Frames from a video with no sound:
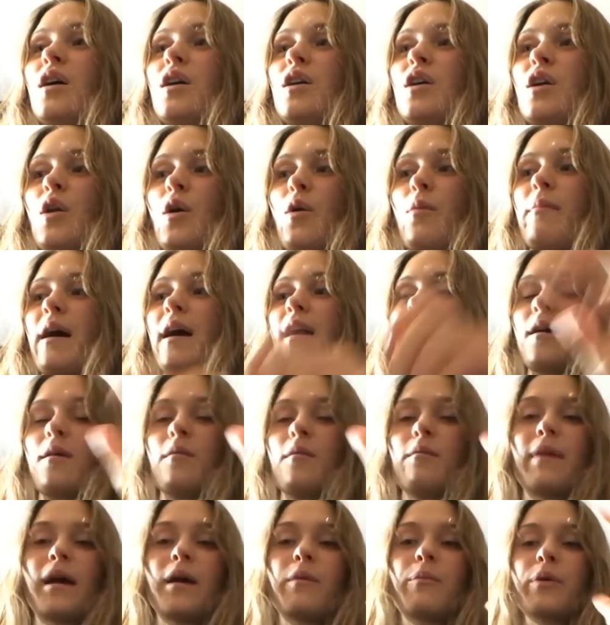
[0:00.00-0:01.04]
you know my
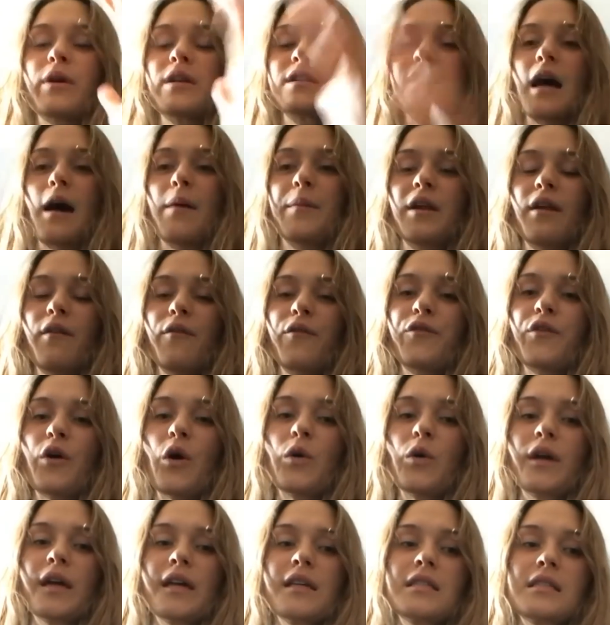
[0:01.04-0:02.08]
my predominant
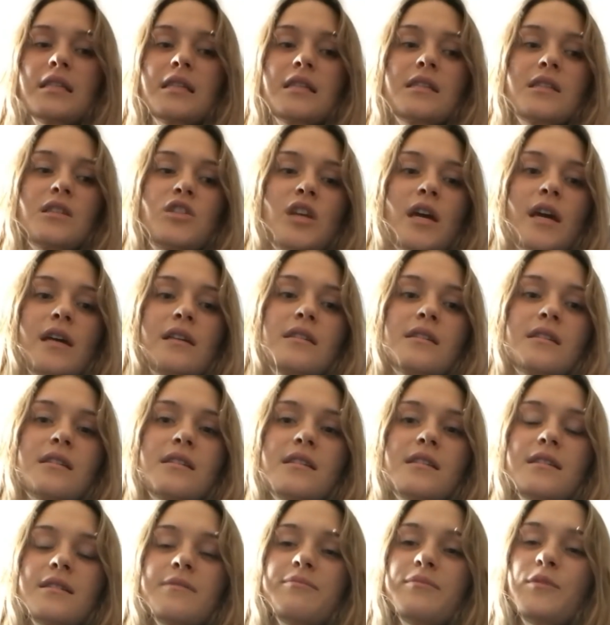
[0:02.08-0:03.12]
focus is
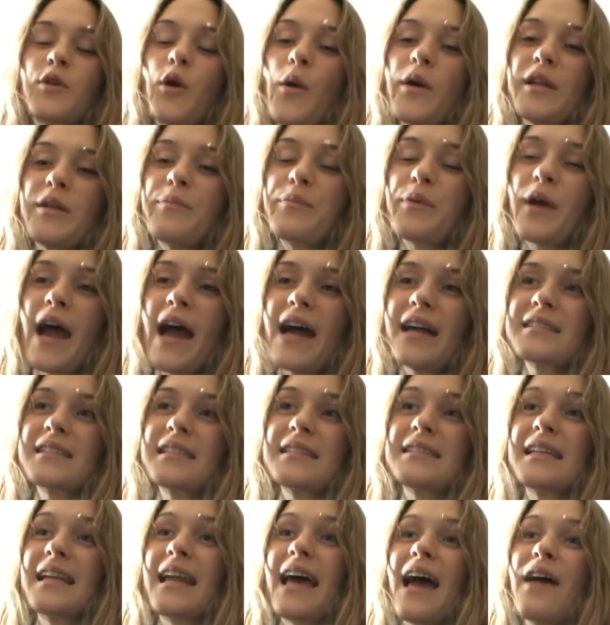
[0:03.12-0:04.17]
just going to
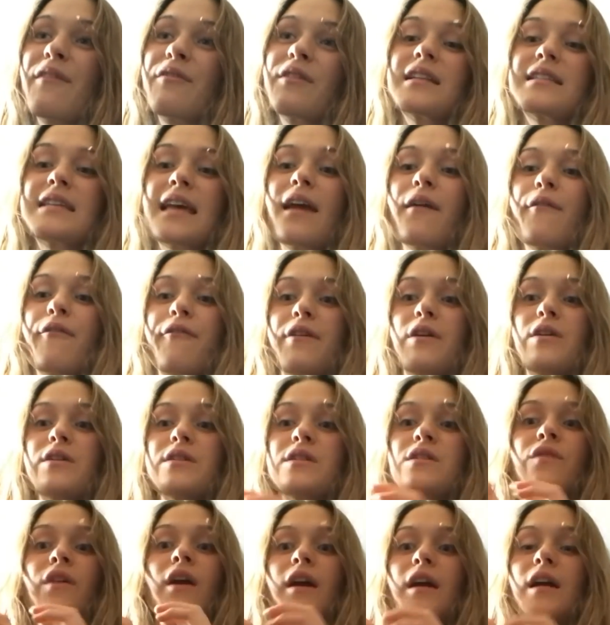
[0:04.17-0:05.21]
practice and every day
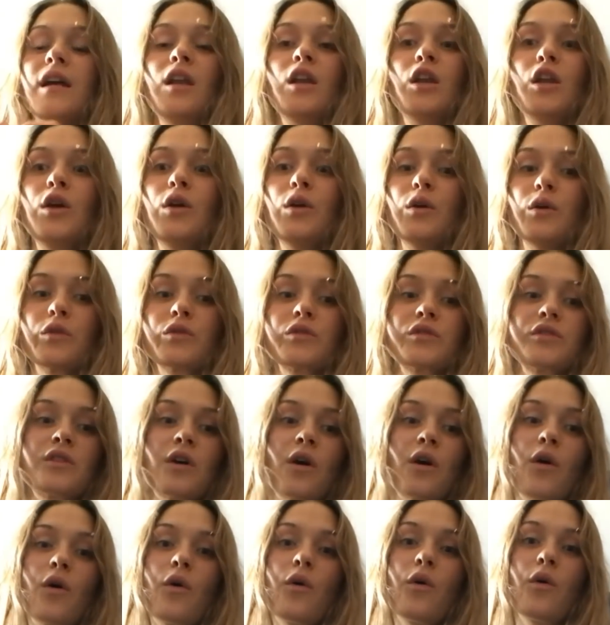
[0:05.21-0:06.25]
feels very new
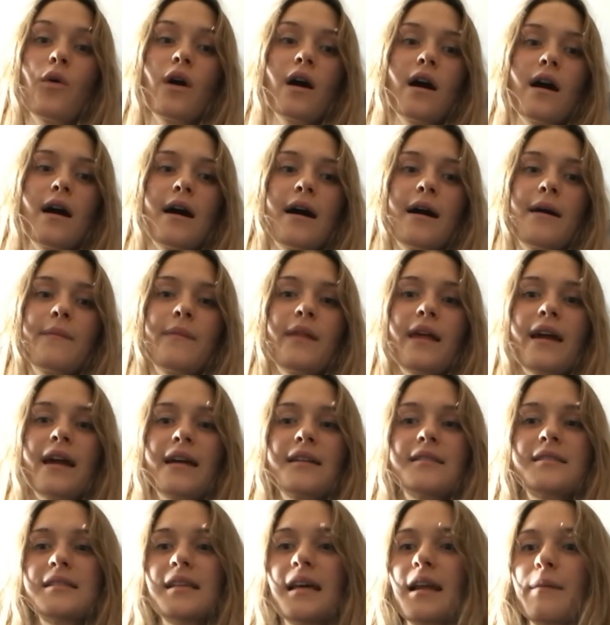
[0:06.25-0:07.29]
so um, like i
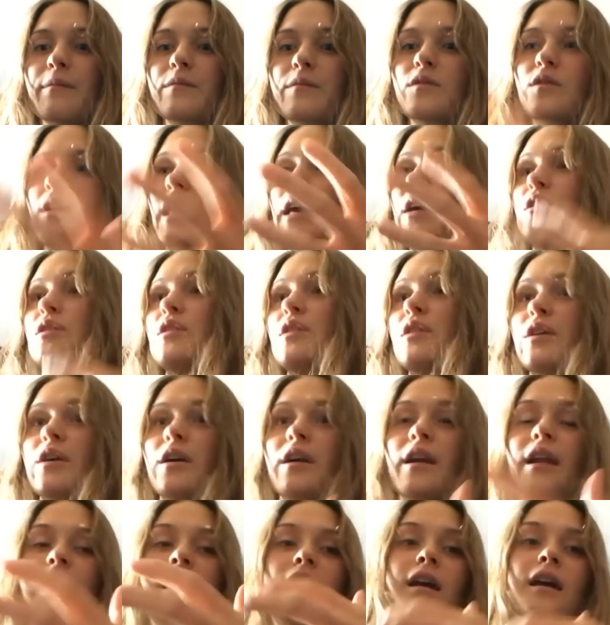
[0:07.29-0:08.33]
said i'm like
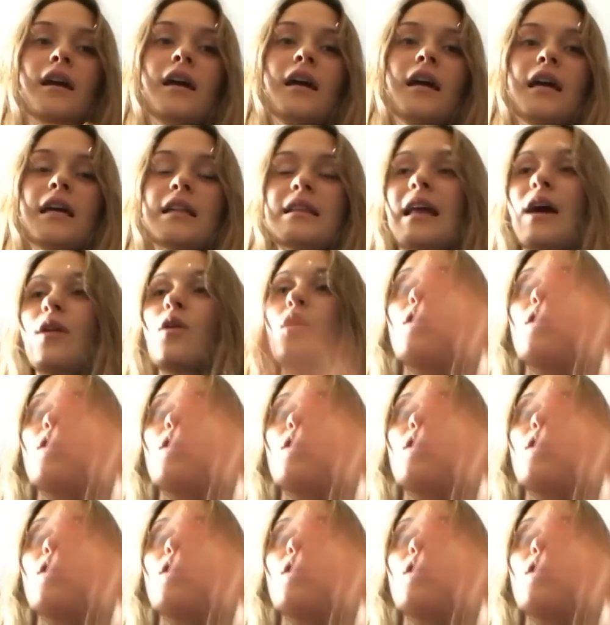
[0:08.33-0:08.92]
learning not